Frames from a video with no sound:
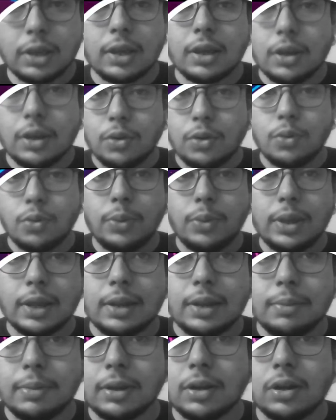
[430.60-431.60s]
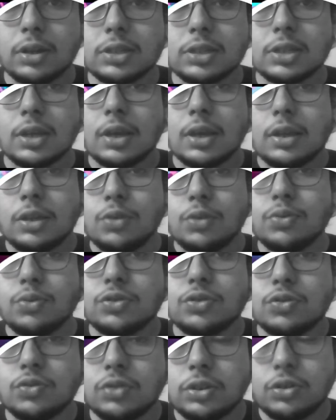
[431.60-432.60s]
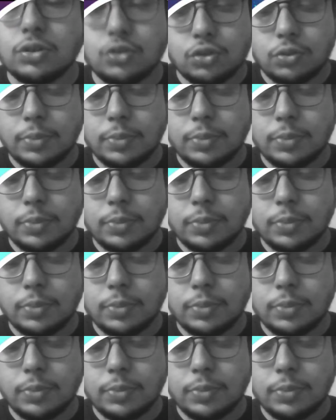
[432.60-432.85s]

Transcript: really, because you should be